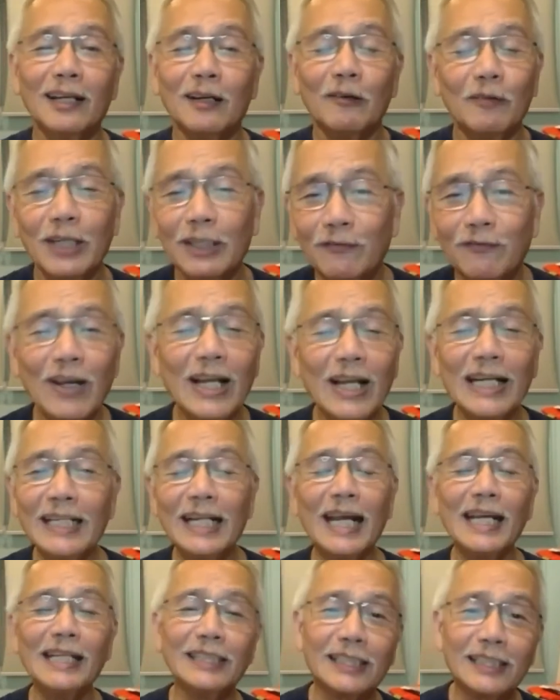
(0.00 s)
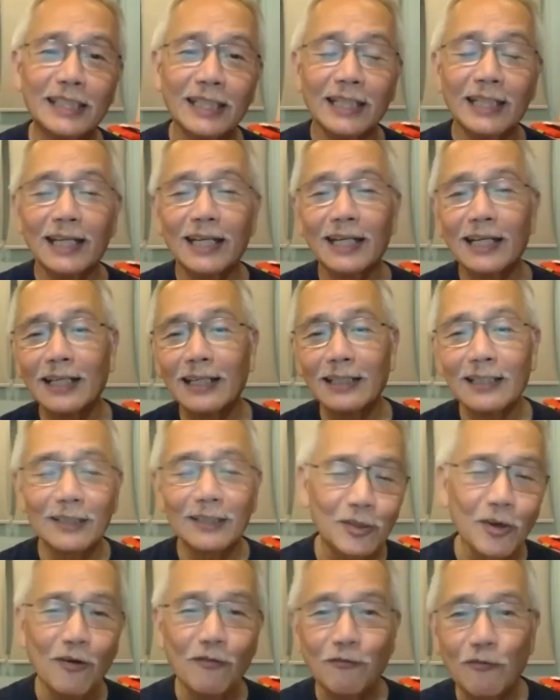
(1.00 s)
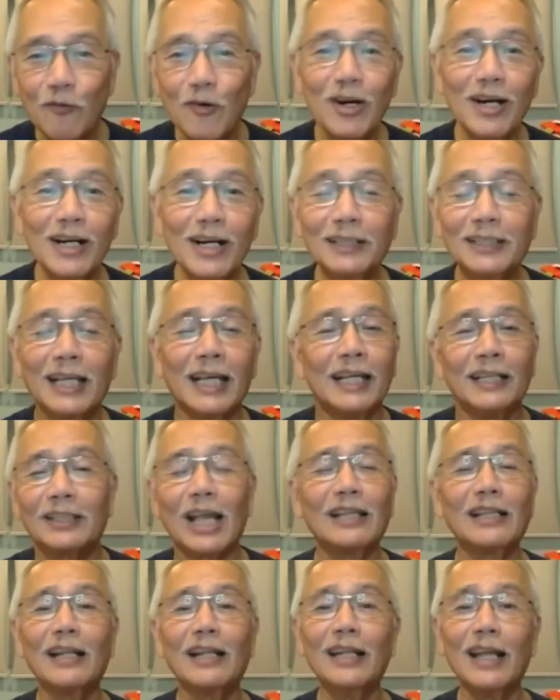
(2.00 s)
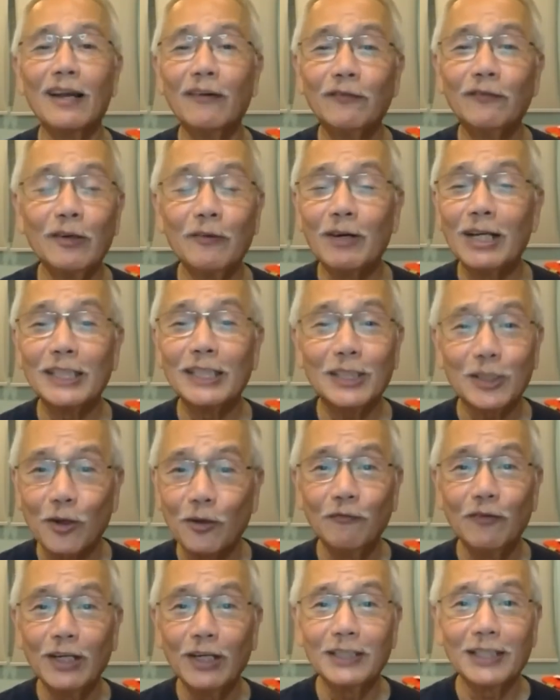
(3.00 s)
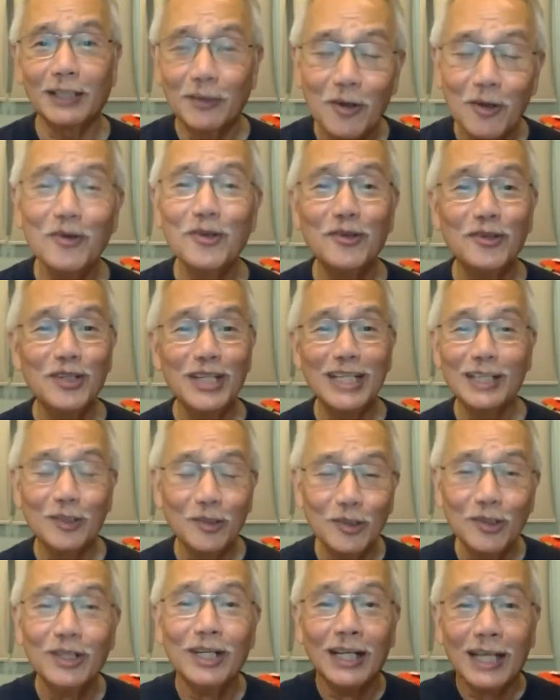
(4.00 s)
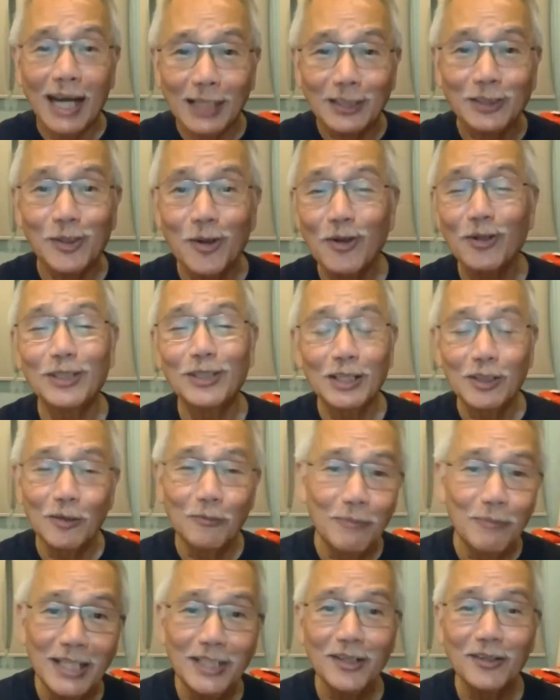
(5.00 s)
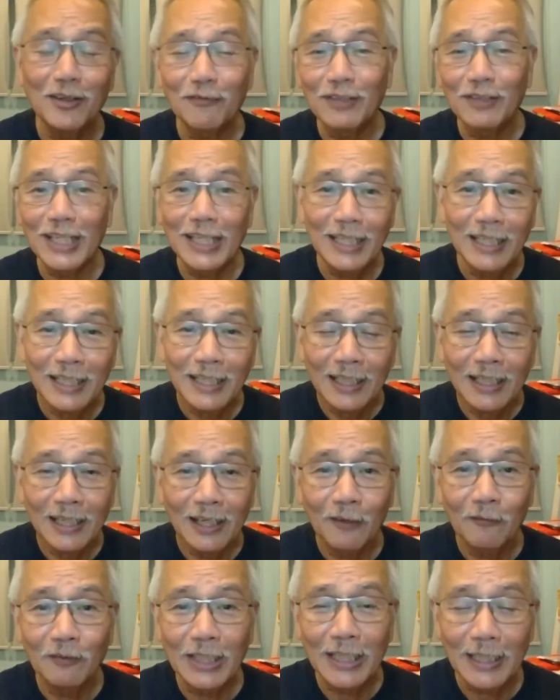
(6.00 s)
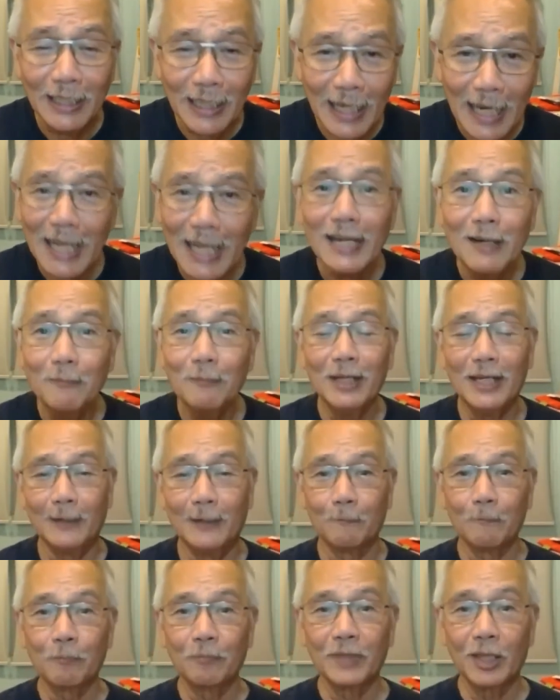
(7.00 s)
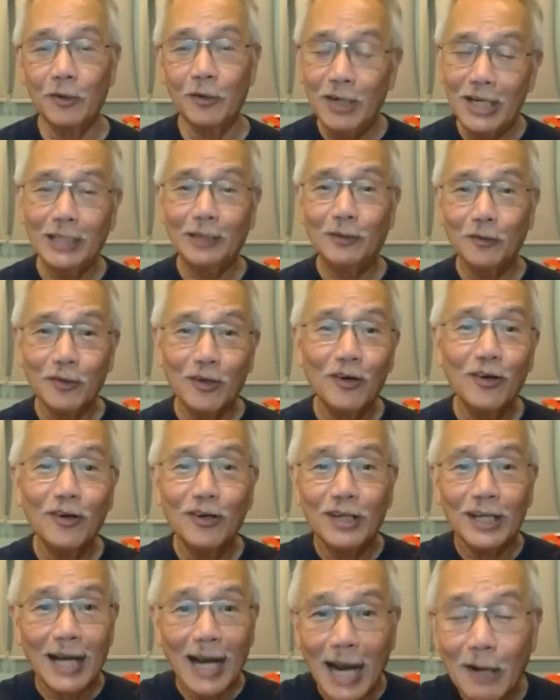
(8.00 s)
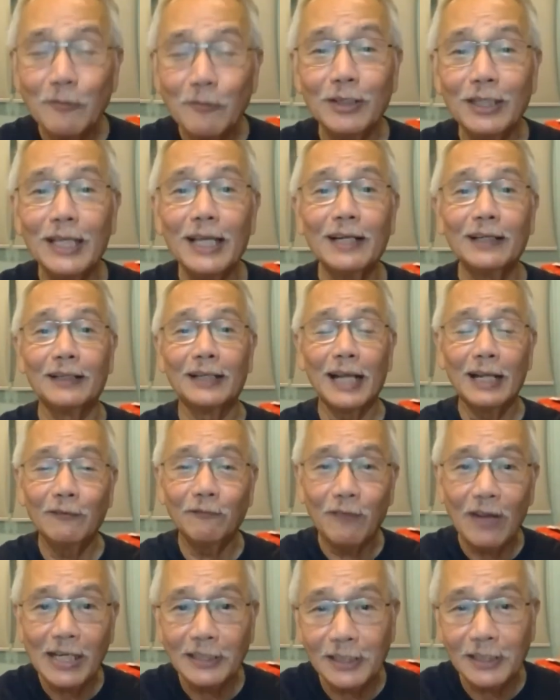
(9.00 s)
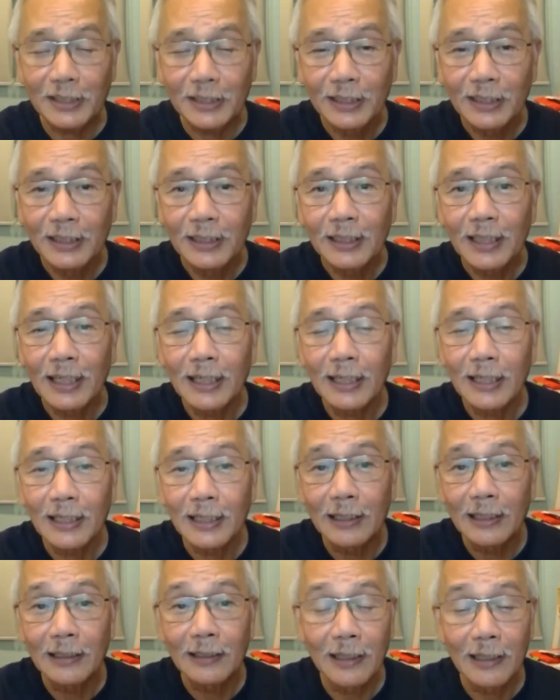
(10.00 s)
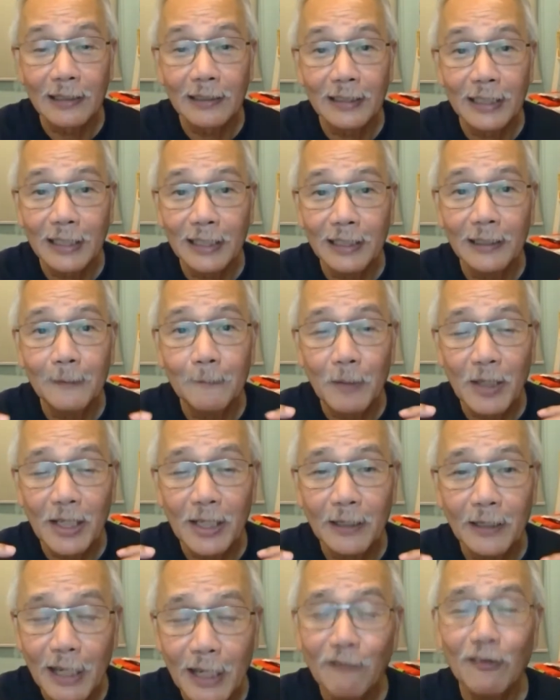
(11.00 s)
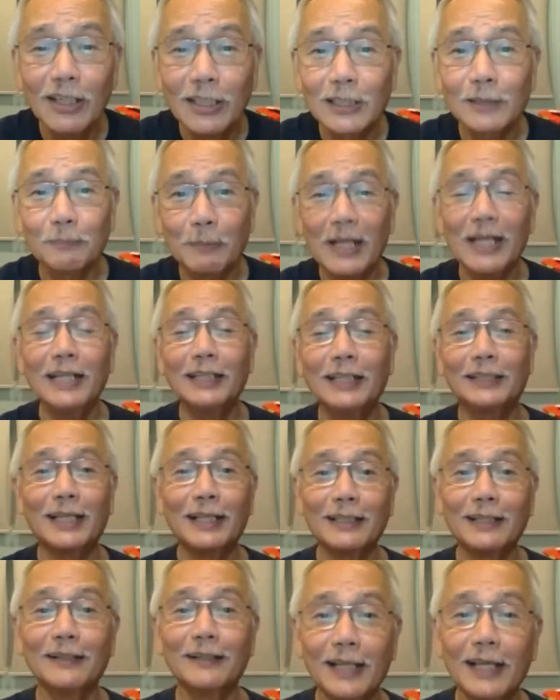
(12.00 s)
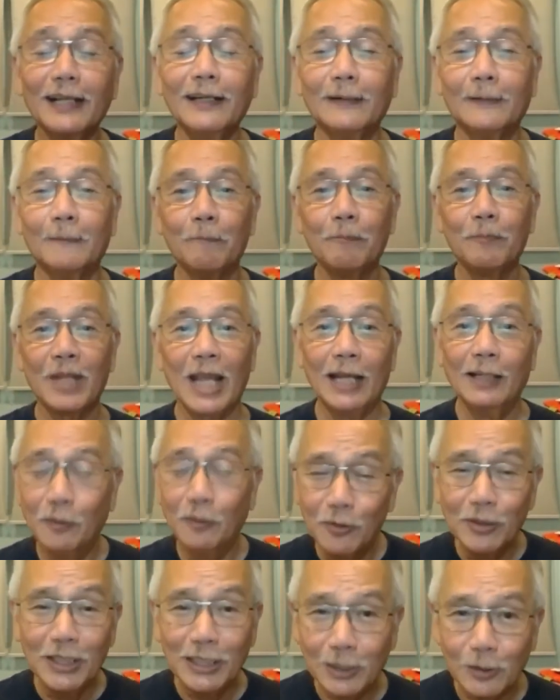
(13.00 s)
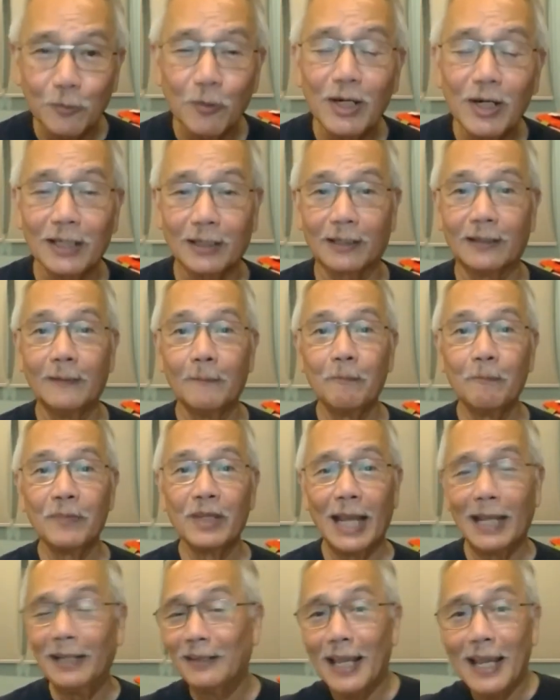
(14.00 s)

and um, with very nice uh, soft words, suddenly everyone's converted. No, you need to assault the dominion of the of the enemy. You need to go out there and face uh, the, the evil spirits that are there and do this work.